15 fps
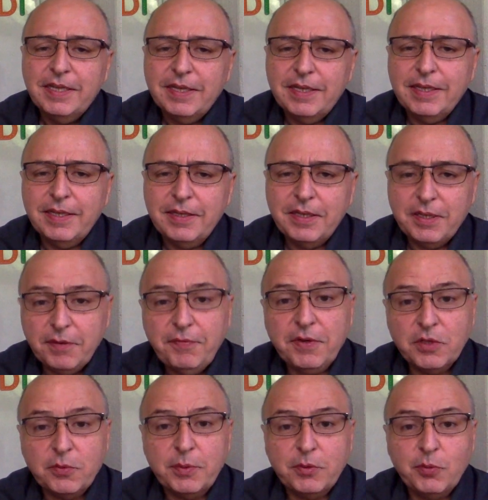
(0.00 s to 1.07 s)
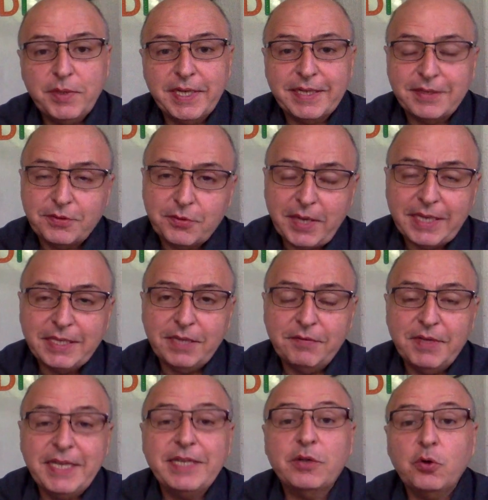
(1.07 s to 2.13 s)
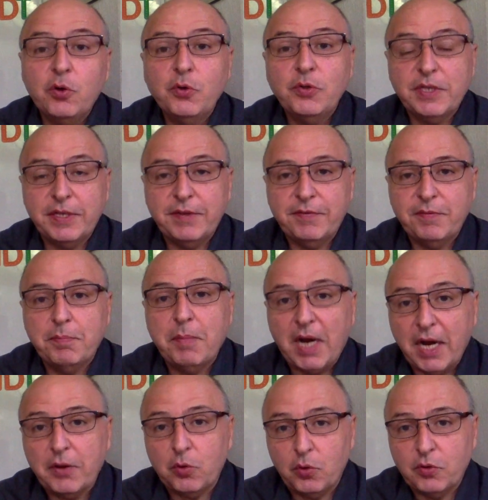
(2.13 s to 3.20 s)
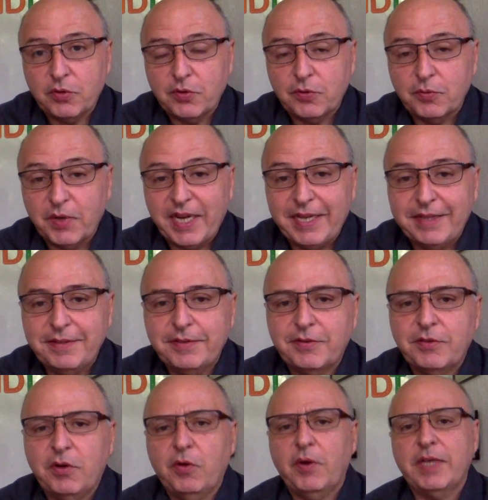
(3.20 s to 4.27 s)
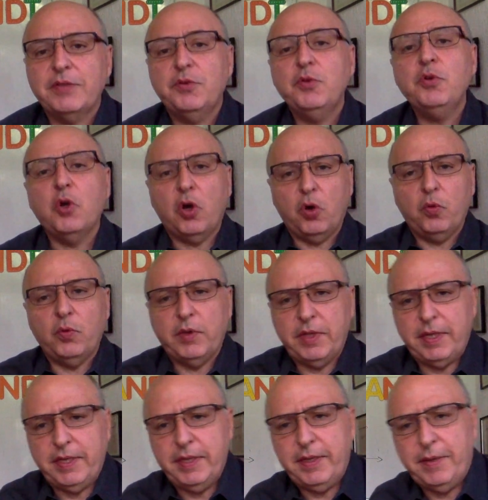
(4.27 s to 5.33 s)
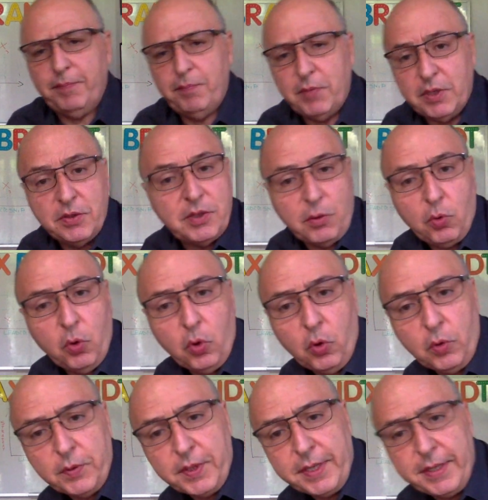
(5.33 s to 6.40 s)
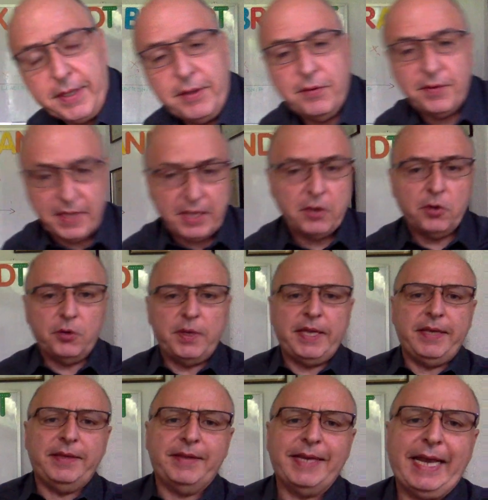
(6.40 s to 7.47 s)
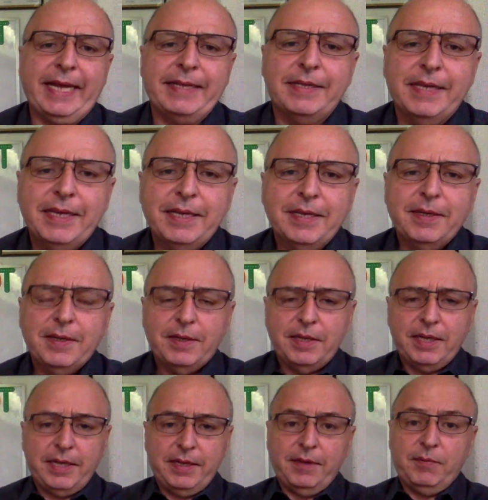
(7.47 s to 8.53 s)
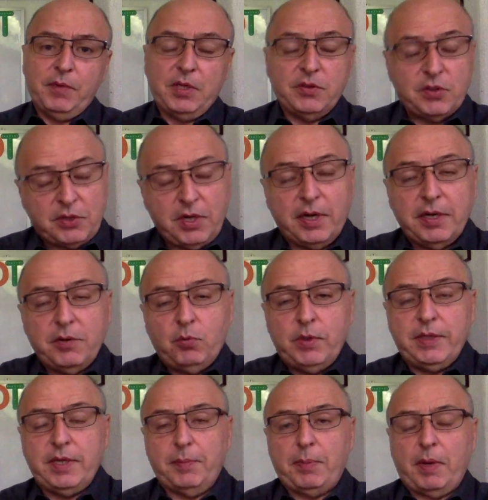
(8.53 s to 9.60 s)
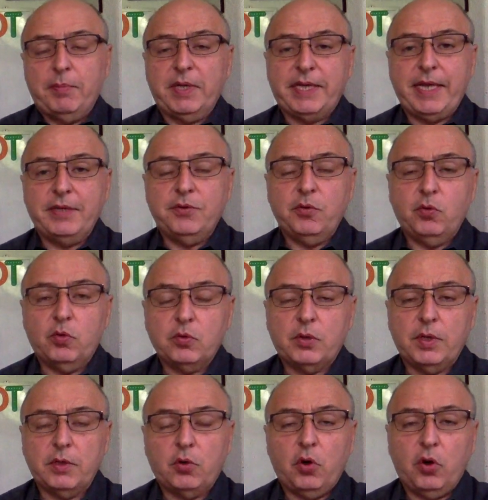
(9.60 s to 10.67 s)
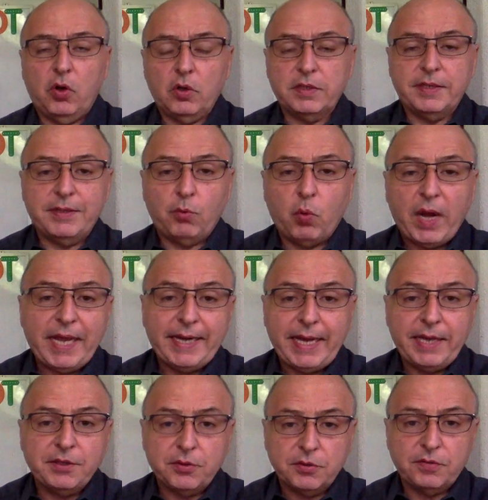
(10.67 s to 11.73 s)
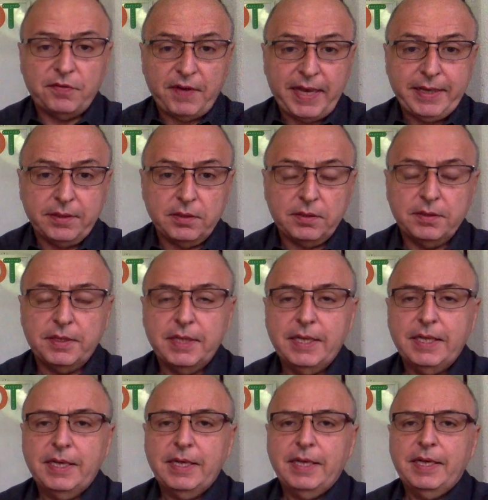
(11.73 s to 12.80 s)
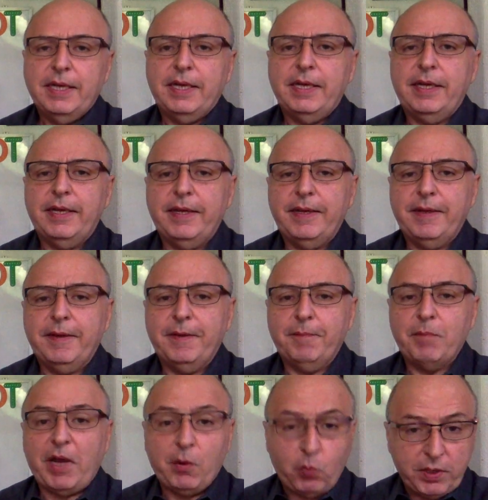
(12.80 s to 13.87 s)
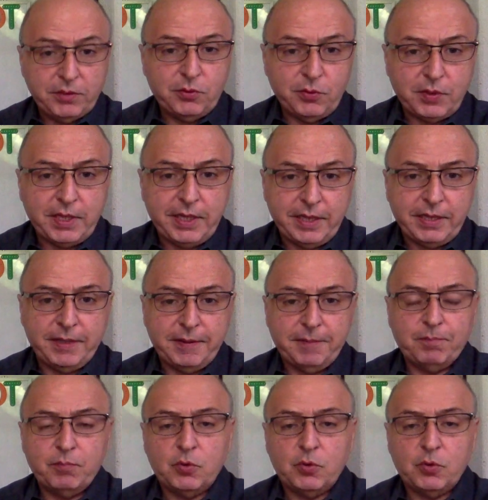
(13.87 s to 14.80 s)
the difference between extractive and inclusive models, right? So, as you know, there is a whole theory that it started with a publication called "Why Nations Fail." I went to the